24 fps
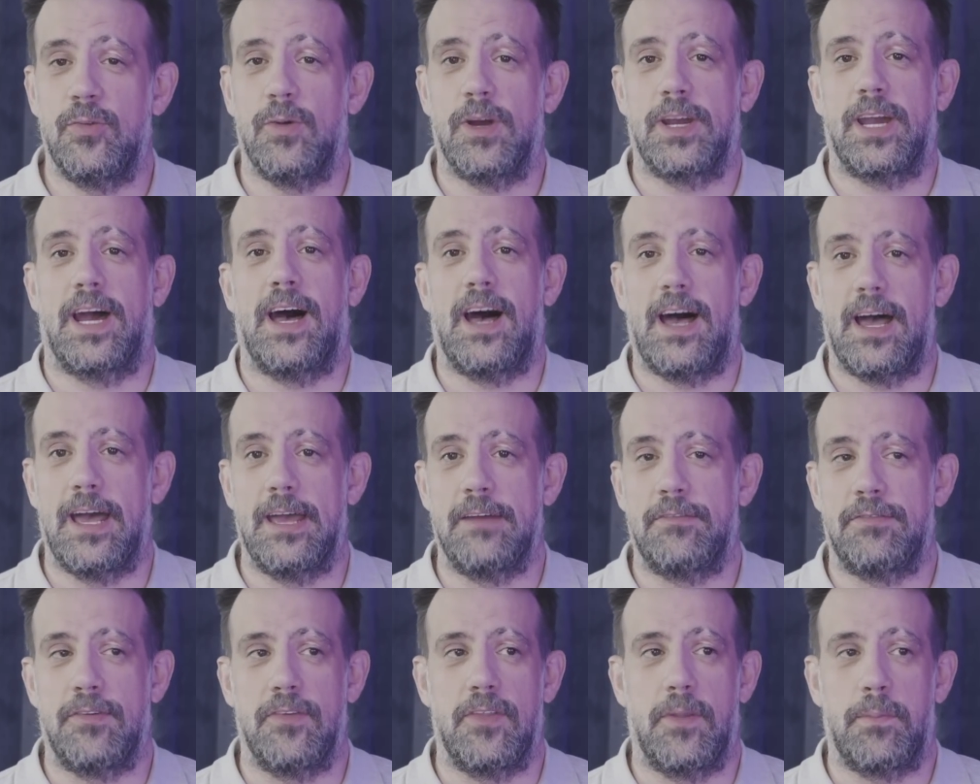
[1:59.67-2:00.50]
Akai
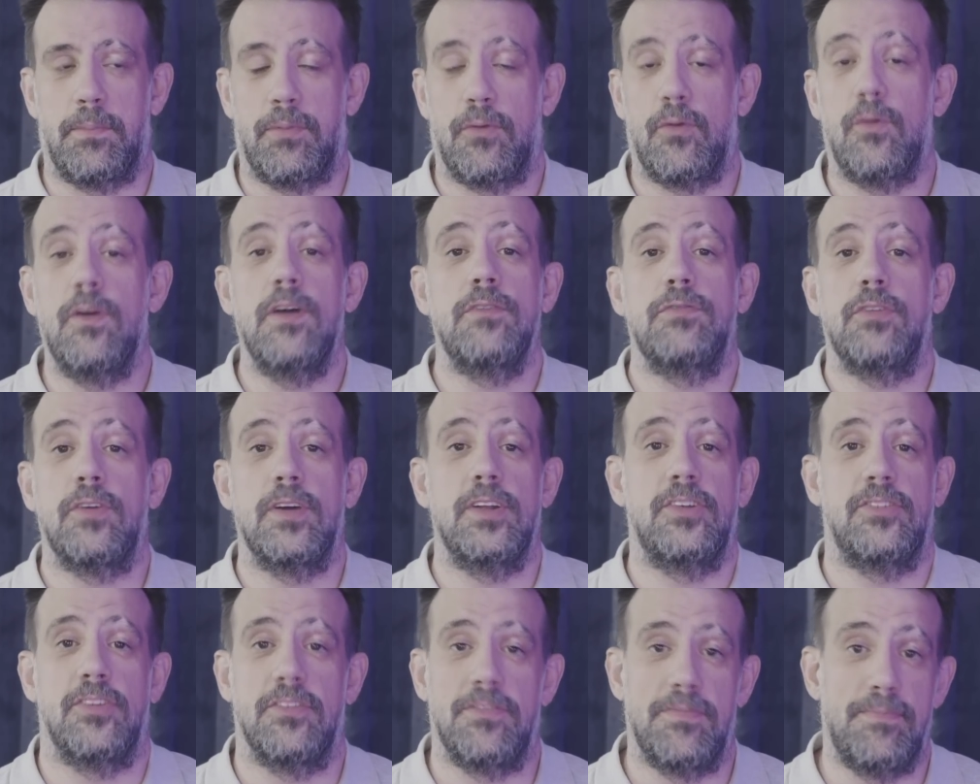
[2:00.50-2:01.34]
for the
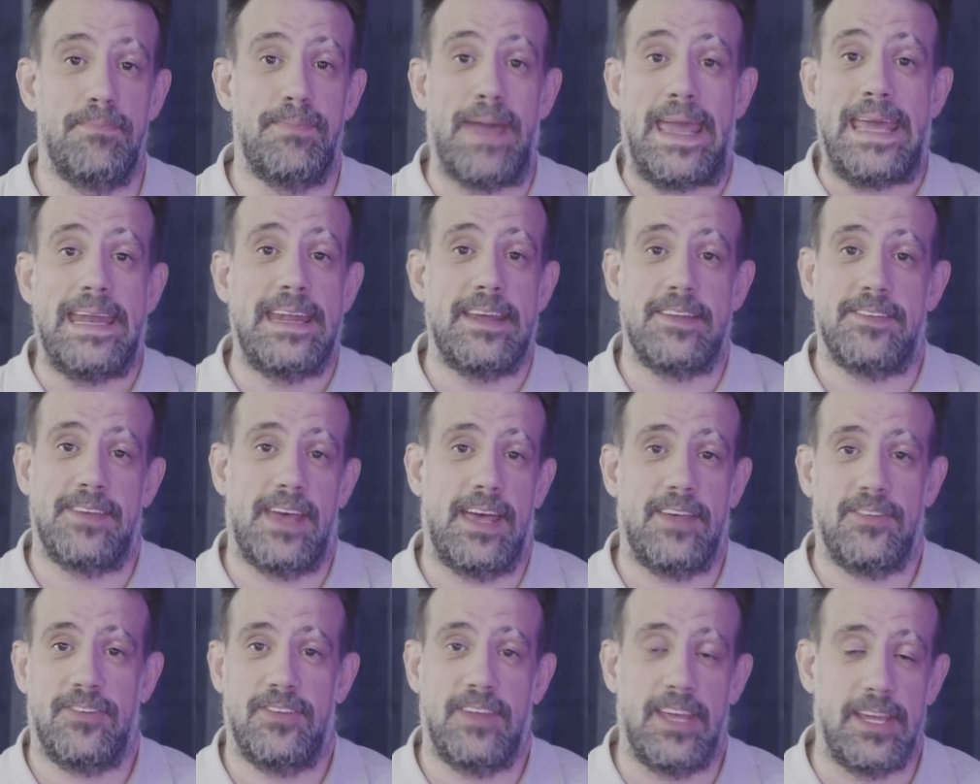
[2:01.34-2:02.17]
privilege of beta
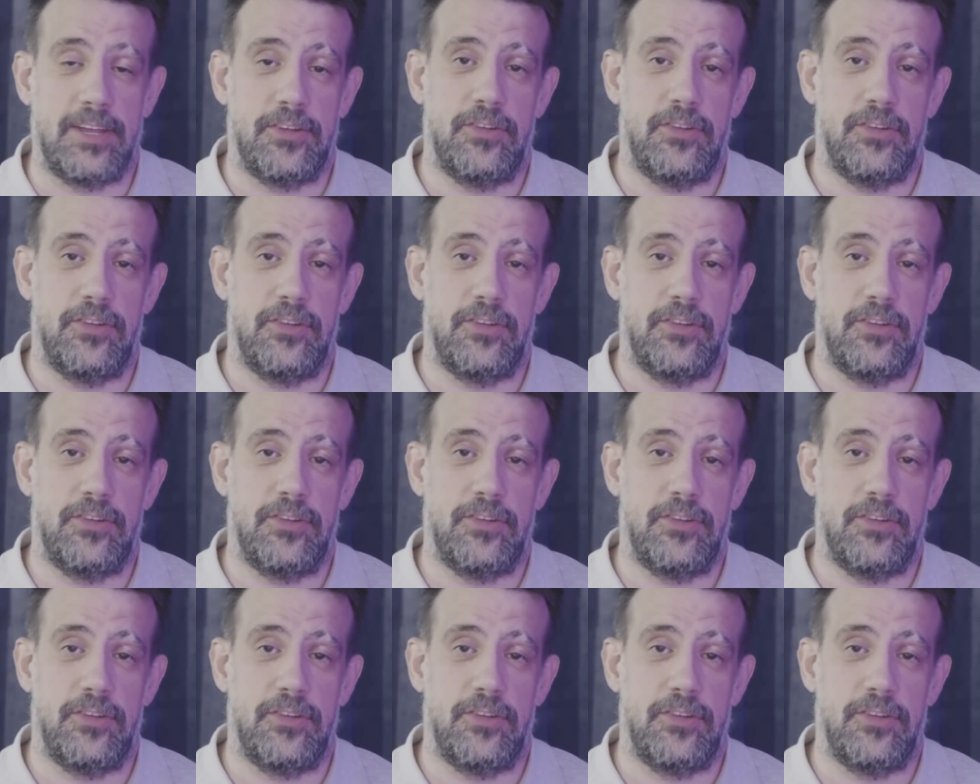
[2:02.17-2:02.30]
testing